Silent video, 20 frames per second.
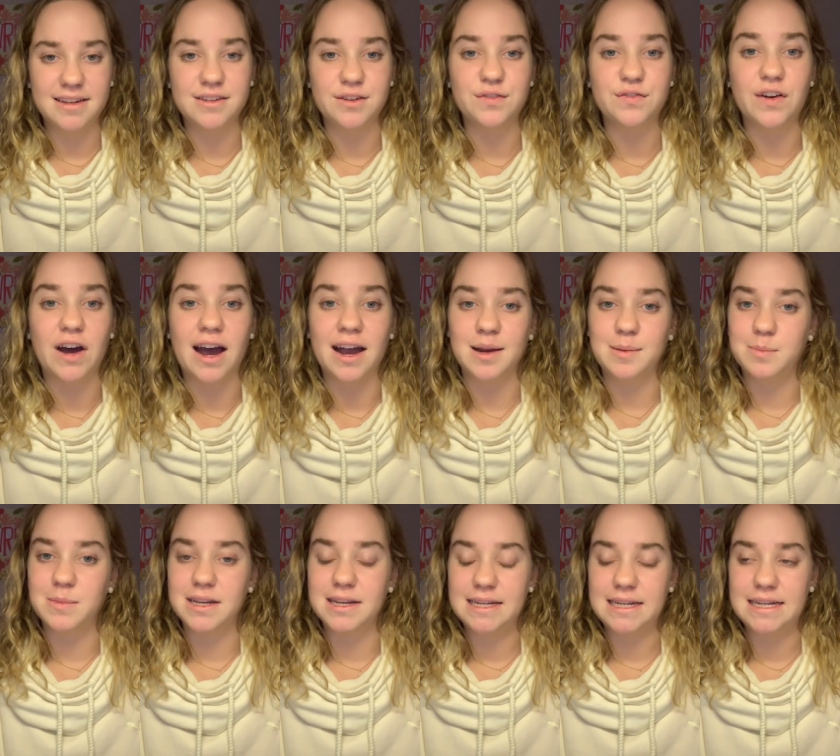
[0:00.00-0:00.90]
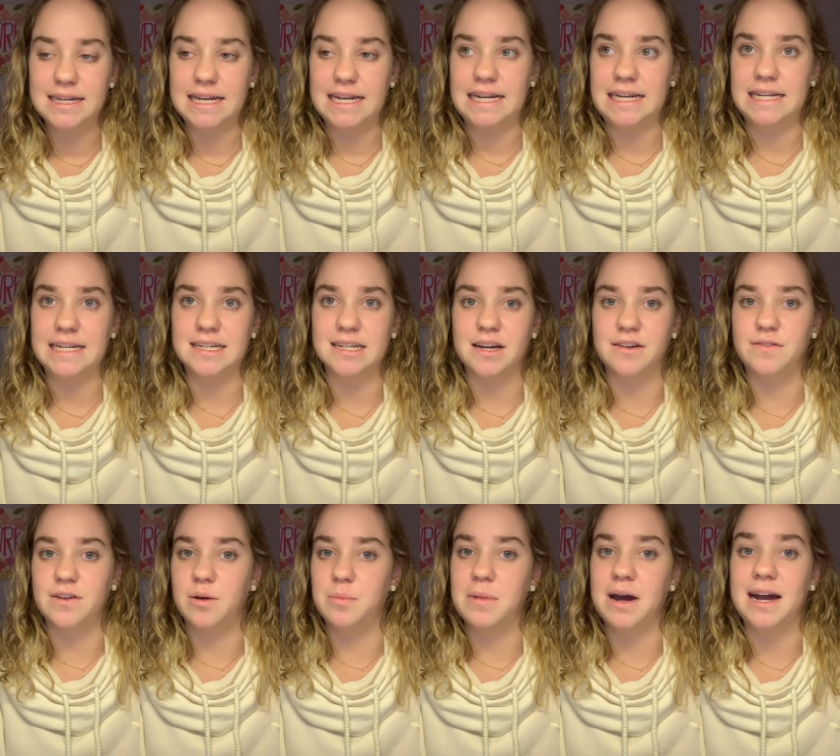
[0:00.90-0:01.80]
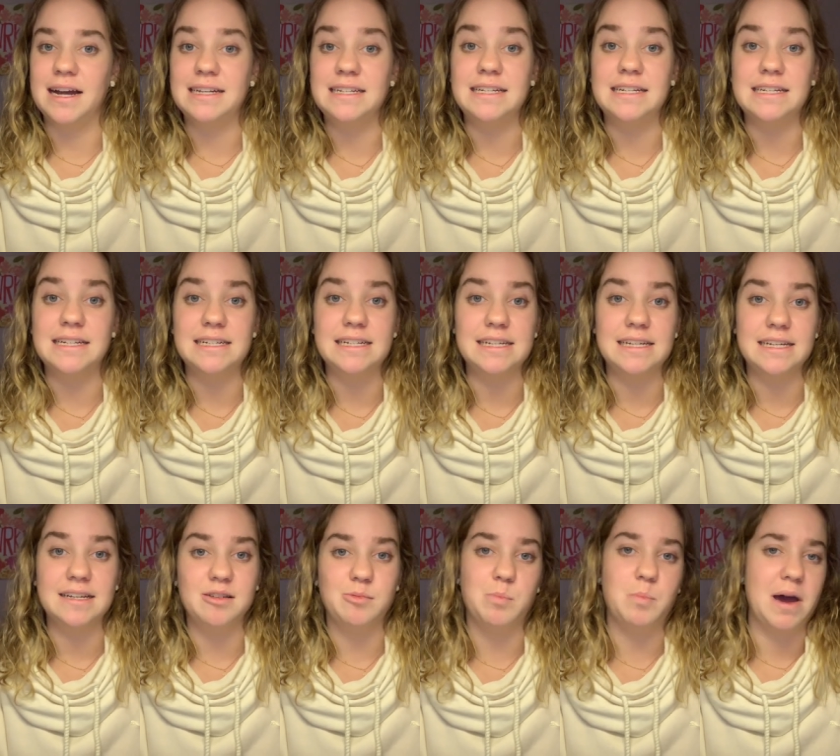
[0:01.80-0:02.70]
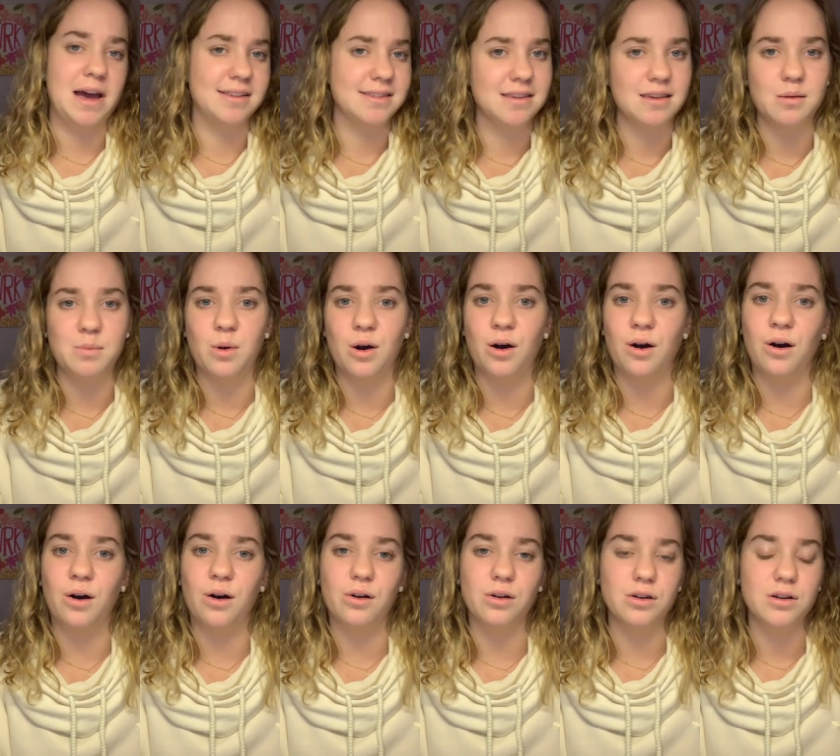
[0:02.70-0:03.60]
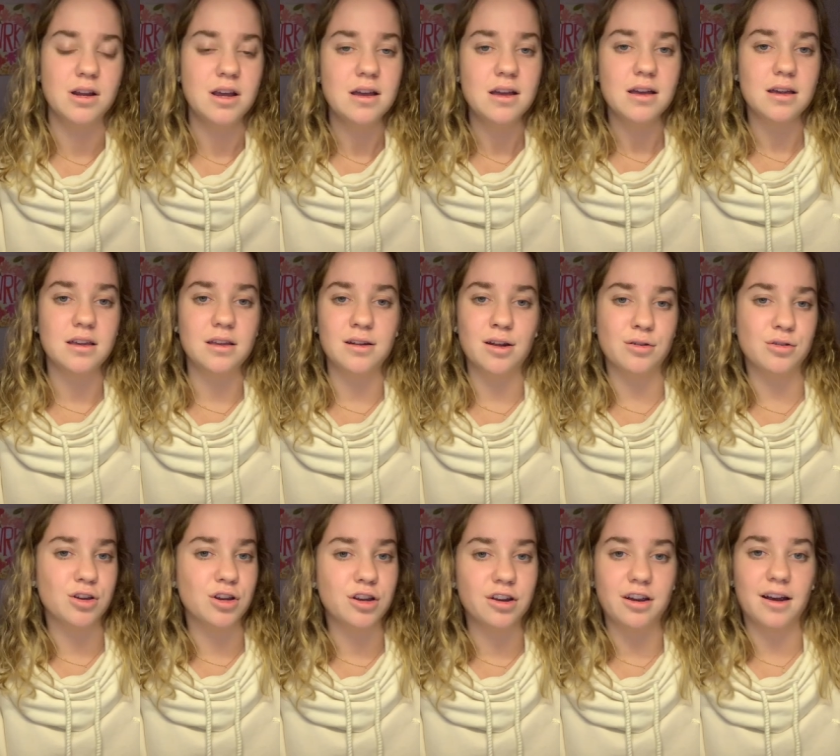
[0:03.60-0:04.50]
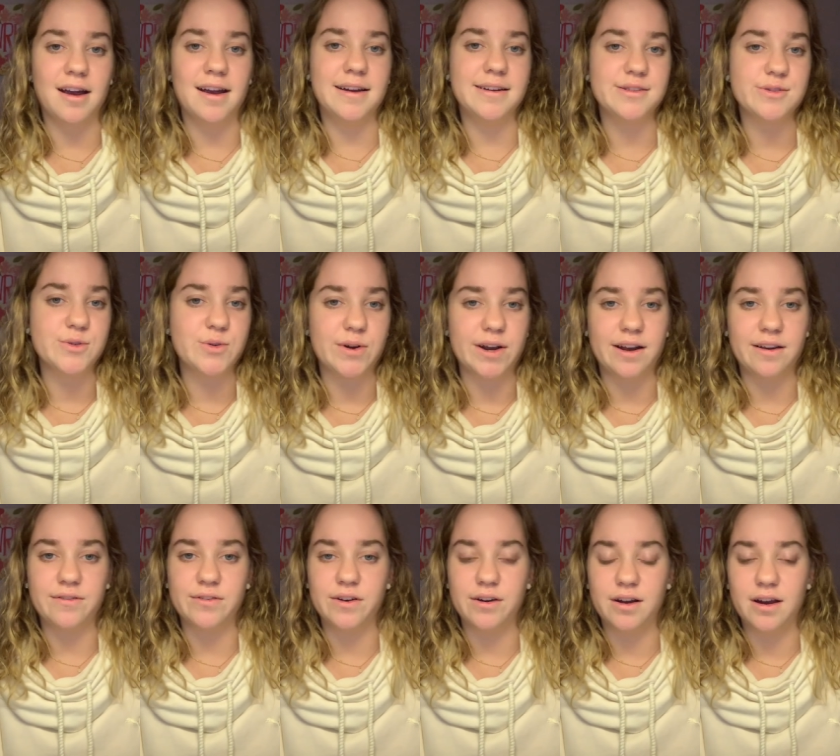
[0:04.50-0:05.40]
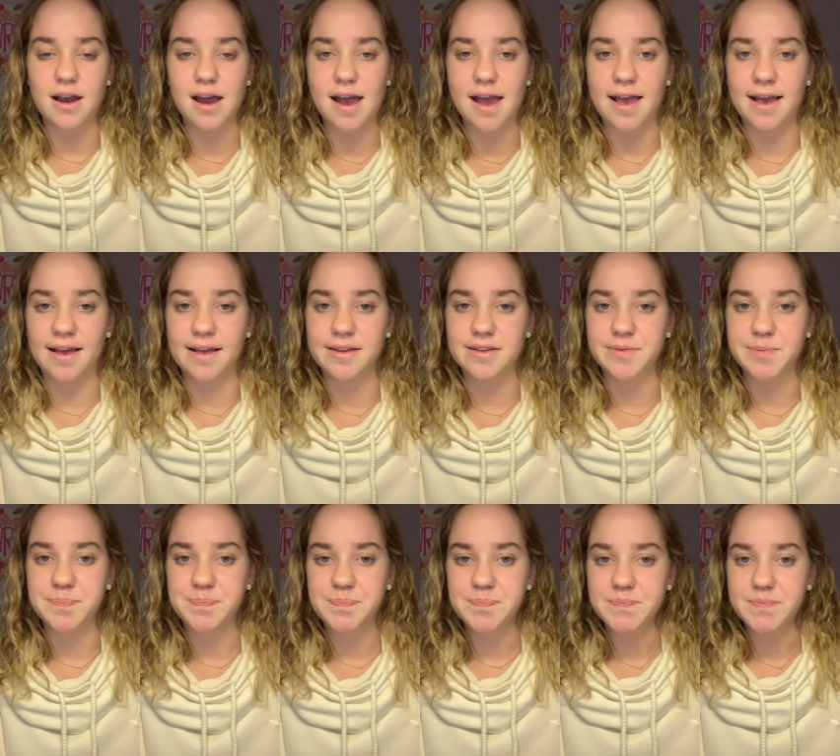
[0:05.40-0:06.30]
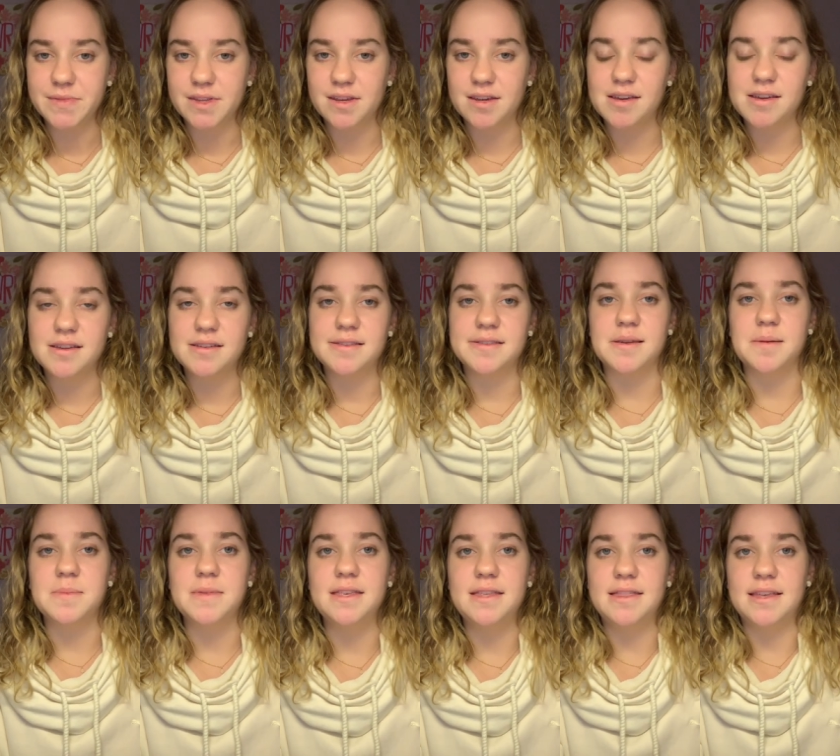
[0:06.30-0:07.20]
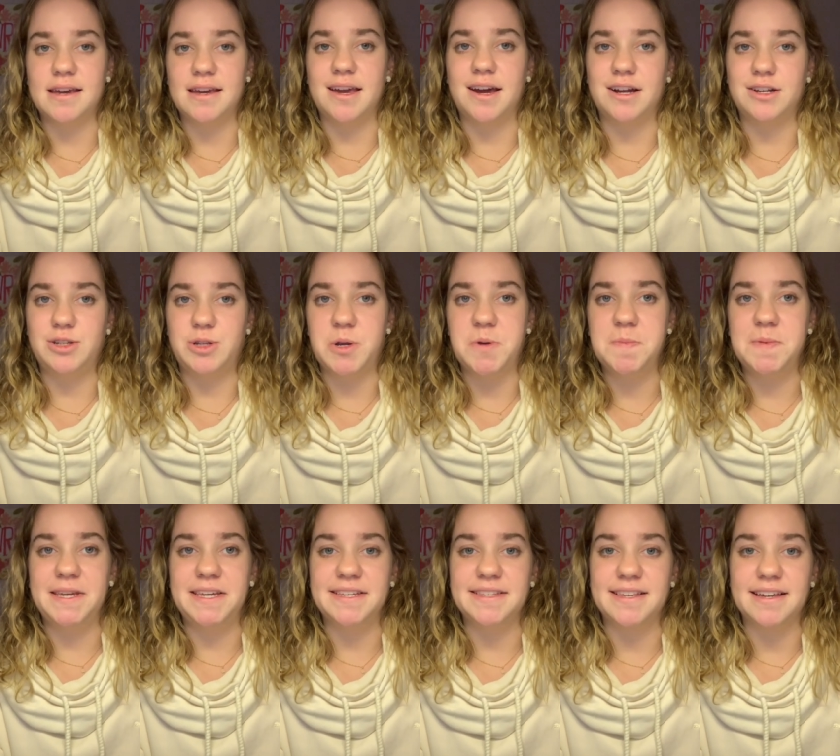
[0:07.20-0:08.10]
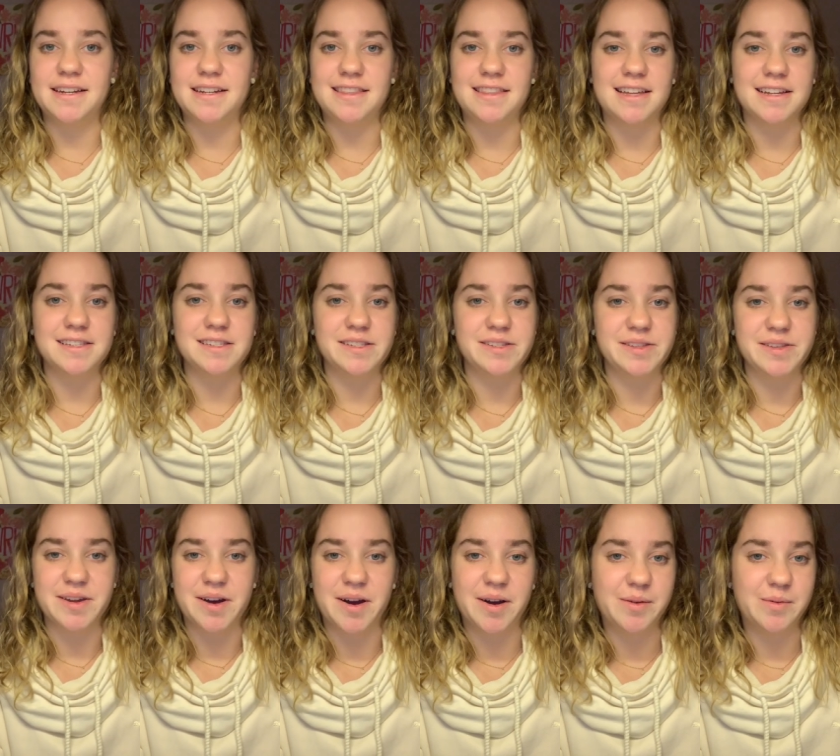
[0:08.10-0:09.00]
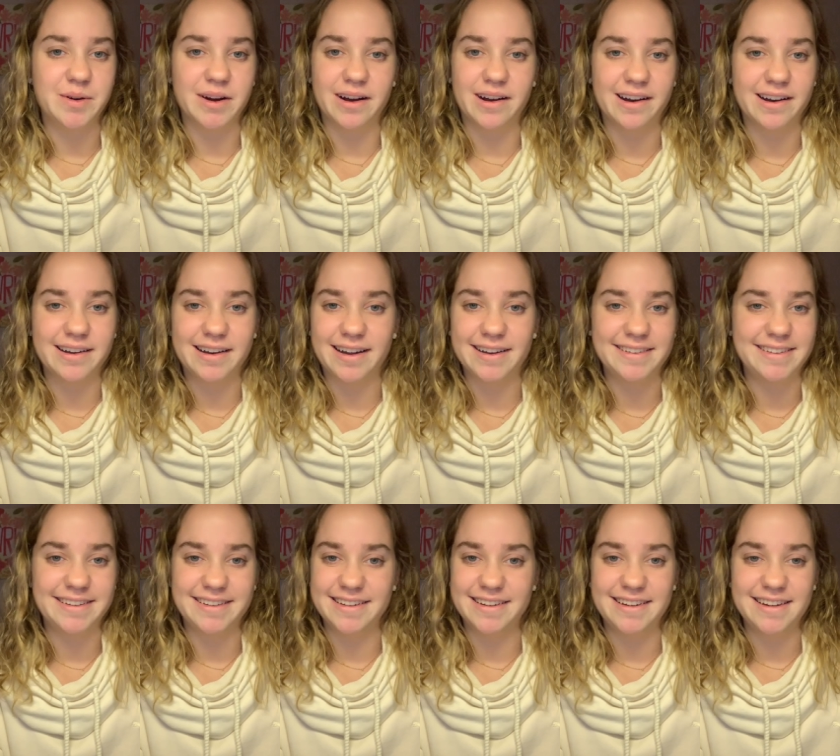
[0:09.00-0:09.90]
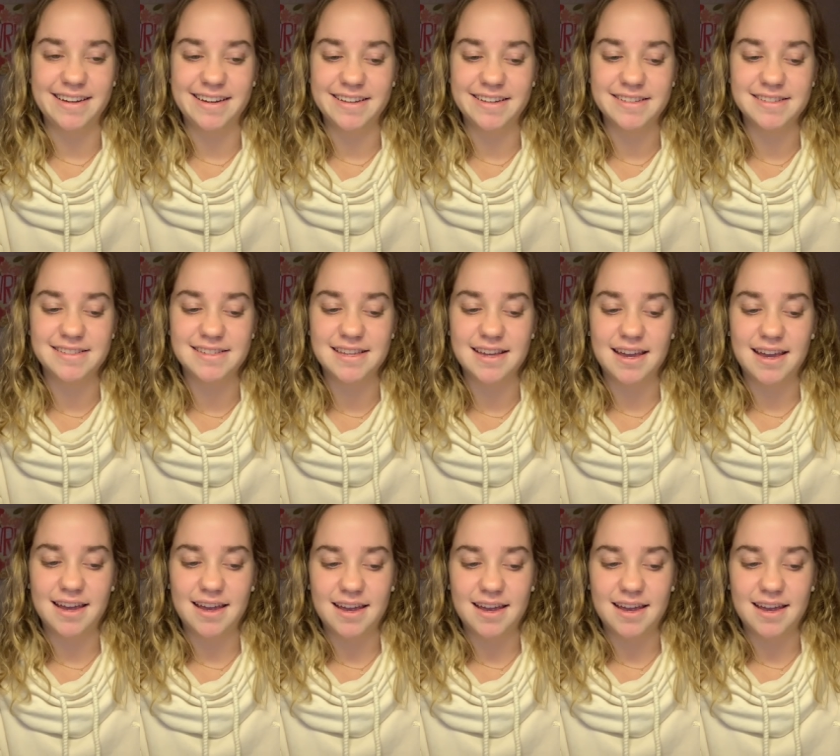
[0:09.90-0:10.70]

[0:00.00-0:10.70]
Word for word: define me, and I found my identity in basketball or, you know, good grades or whatever. And something that God showed me is that that's not where our identity is.